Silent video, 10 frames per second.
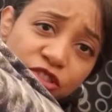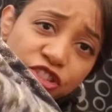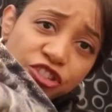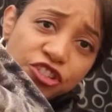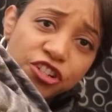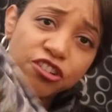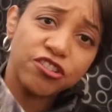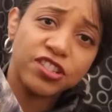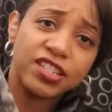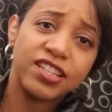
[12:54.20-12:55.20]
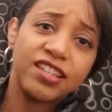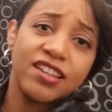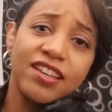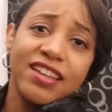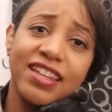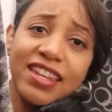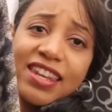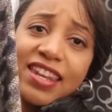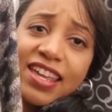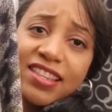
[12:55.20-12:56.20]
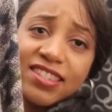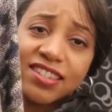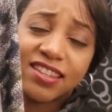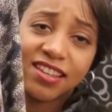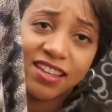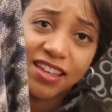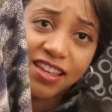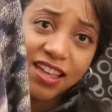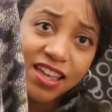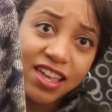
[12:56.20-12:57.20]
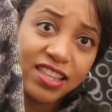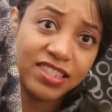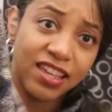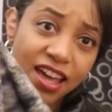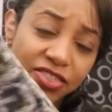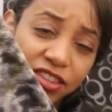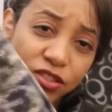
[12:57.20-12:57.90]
jersey knit. It's got this